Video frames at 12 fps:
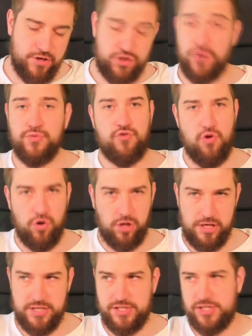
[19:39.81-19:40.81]
Dune
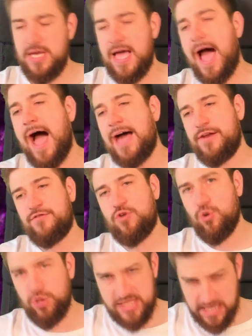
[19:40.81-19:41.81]
crawlers, and of
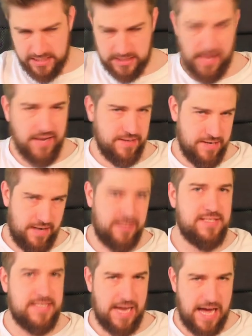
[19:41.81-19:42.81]
course things like
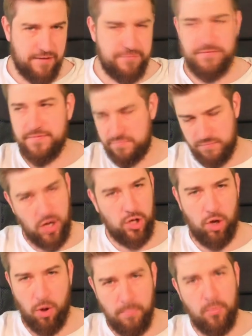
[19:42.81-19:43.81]
knights have a
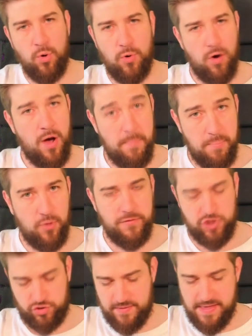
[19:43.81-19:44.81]
lot more
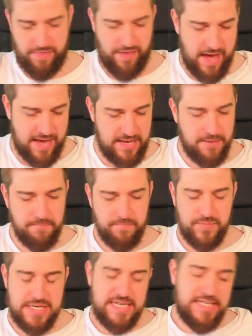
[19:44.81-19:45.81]
above strength 8.
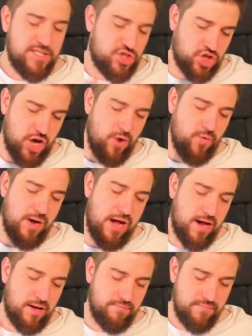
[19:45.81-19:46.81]
So
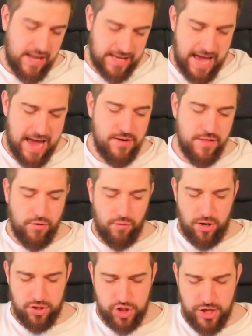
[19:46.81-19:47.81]
again, there
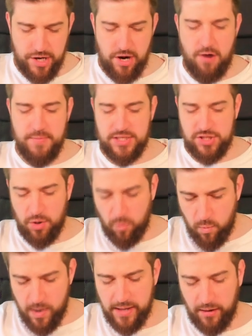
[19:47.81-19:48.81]
are certain armies
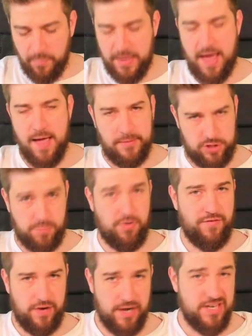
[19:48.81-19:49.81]
that will be able to
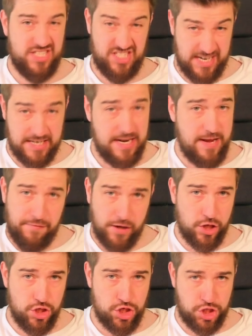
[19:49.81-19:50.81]
provide a
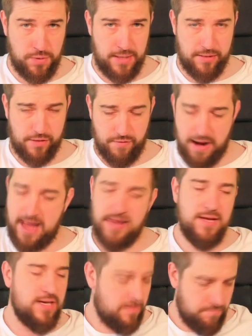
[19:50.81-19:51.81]
significant shooting
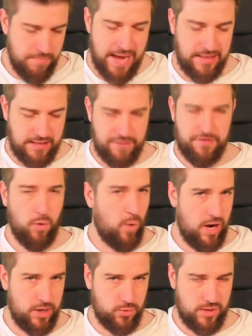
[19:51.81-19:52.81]
threat, mainly if they're
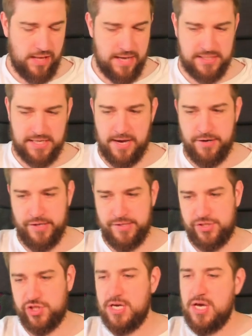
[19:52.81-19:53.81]
wide with las
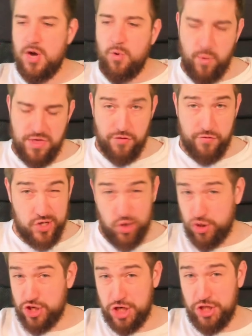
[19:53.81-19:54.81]
cannons. With the
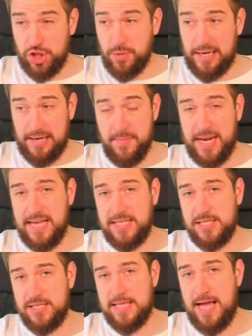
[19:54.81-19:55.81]
reduction to
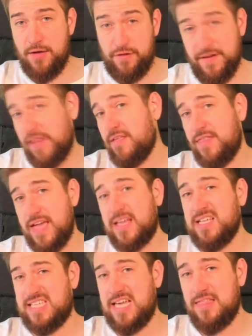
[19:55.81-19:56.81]
eliminators now, the fact that they
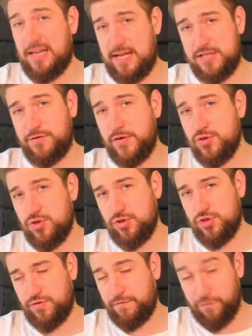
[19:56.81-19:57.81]
can take the las
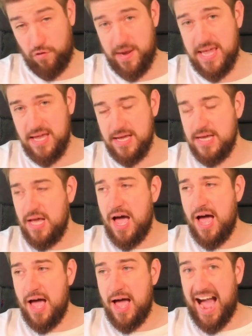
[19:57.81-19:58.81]
fusils free,
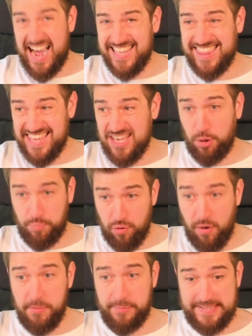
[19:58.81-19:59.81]
I think you'll
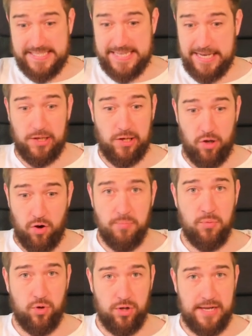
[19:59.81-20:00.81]
probably see a lot
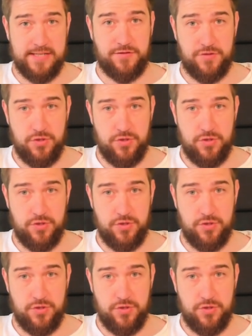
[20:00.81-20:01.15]
more las